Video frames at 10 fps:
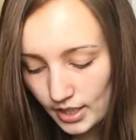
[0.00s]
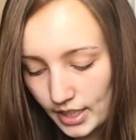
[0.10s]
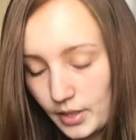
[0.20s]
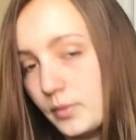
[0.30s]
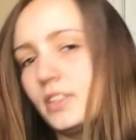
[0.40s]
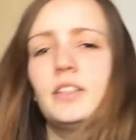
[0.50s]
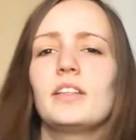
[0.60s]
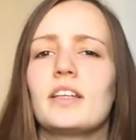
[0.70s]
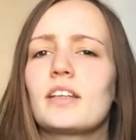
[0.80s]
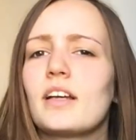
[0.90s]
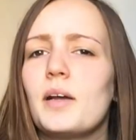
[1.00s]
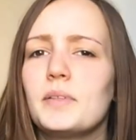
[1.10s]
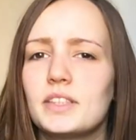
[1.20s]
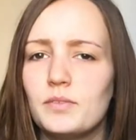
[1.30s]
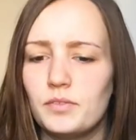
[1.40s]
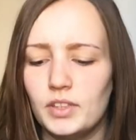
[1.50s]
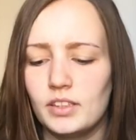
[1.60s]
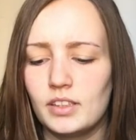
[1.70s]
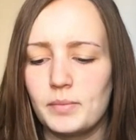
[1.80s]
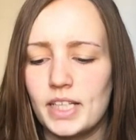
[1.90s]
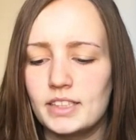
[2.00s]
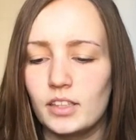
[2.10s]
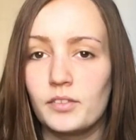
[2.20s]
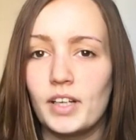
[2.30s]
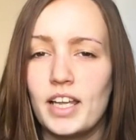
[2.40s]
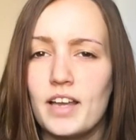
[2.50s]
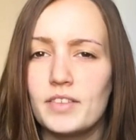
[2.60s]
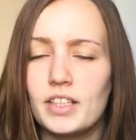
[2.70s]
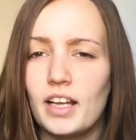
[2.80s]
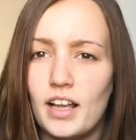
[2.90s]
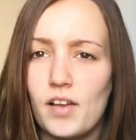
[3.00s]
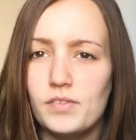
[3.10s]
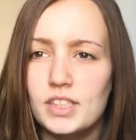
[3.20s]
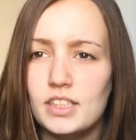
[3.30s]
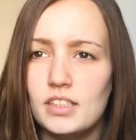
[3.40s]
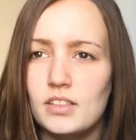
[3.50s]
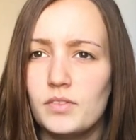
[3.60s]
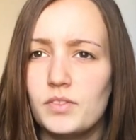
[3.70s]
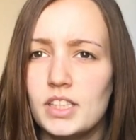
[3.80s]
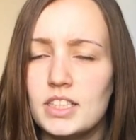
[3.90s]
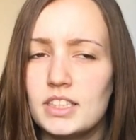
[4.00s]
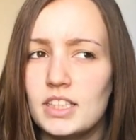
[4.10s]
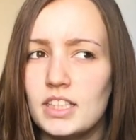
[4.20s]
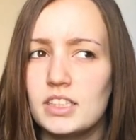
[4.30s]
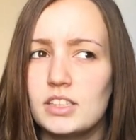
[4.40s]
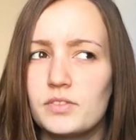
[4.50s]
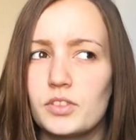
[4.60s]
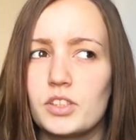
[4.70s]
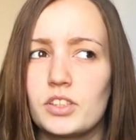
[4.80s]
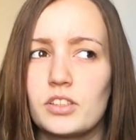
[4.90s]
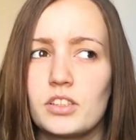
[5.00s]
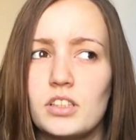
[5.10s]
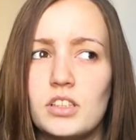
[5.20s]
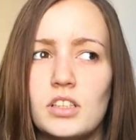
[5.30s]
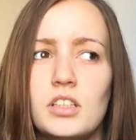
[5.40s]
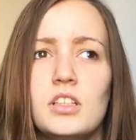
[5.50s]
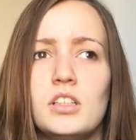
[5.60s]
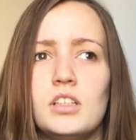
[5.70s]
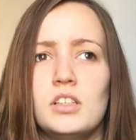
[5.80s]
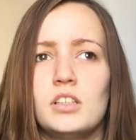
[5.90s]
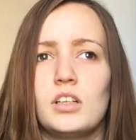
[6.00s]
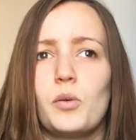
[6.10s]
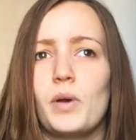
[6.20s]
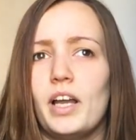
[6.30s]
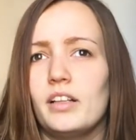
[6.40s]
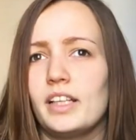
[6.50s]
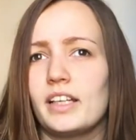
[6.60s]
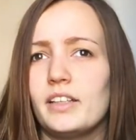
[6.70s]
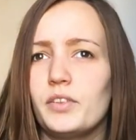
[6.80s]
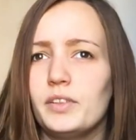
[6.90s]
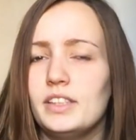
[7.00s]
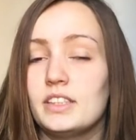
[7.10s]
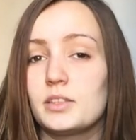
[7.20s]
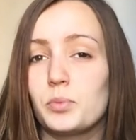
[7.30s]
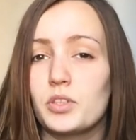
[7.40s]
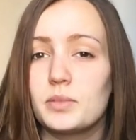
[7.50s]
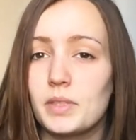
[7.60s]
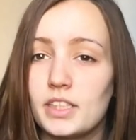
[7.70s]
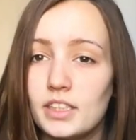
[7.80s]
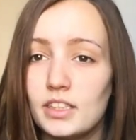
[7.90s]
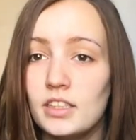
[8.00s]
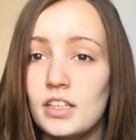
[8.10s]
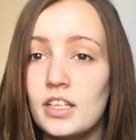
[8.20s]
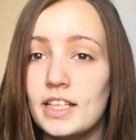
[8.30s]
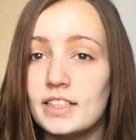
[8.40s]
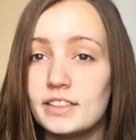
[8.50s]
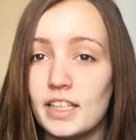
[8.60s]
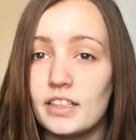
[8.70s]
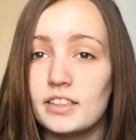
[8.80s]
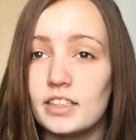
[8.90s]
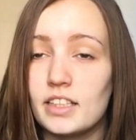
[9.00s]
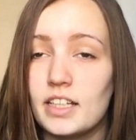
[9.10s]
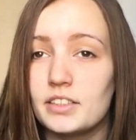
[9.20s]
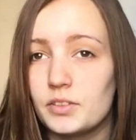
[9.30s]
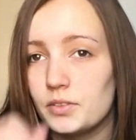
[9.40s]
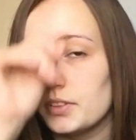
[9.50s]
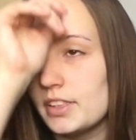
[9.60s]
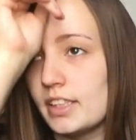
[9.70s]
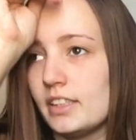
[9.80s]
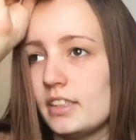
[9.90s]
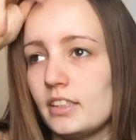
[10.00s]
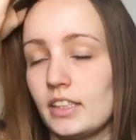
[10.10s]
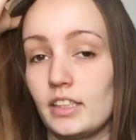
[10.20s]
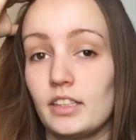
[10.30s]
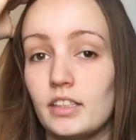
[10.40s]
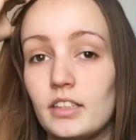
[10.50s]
And I wasn't like I wasn't feeling myself. I haven't. I've did fitness things for a while. Like I never really did sports, but I did insanity in high school, and I did like.